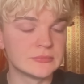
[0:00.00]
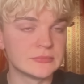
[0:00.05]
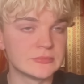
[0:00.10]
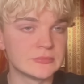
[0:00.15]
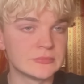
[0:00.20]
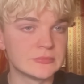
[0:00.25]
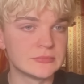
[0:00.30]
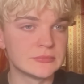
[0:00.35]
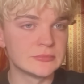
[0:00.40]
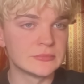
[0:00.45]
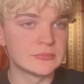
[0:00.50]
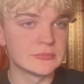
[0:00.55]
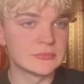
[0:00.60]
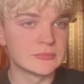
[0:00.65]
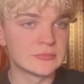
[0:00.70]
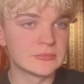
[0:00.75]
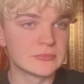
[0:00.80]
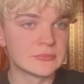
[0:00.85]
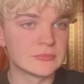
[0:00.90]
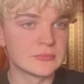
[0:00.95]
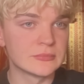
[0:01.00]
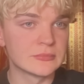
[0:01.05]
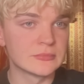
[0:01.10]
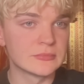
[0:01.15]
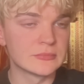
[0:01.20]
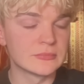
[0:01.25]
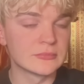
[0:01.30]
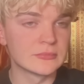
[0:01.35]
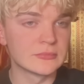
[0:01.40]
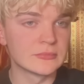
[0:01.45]

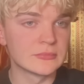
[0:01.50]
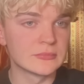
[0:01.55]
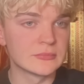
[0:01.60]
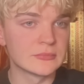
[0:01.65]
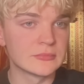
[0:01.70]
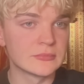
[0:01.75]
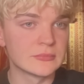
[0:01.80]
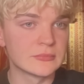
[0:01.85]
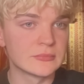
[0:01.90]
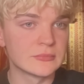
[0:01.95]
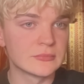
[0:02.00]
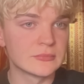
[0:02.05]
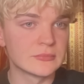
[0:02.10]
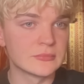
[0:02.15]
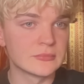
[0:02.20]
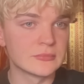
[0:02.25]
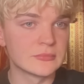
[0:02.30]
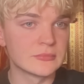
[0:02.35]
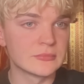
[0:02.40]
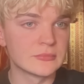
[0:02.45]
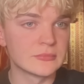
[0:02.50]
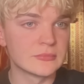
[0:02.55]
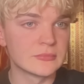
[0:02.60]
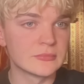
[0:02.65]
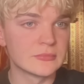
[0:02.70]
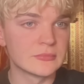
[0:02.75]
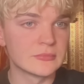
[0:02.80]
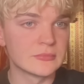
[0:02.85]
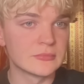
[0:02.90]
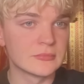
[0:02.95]

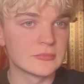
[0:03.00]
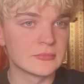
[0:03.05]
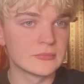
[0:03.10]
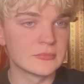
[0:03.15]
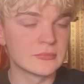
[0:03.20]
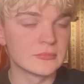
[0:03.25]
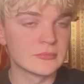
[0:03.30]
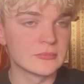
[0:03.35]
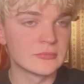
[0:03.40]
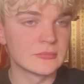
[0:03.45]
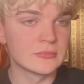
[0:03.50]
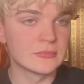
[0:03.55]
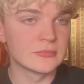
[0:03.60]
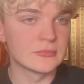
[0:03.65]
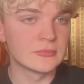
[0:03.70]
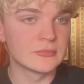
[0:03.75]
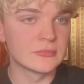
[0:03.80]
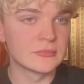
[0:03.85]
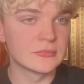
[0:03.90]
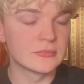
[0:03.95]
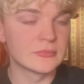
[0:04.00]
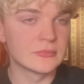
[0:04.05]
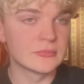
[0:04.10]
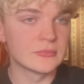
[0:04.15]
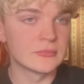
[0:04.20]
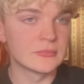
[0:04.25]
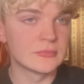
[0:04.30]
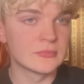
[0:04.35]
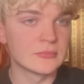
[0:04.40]
[no speech]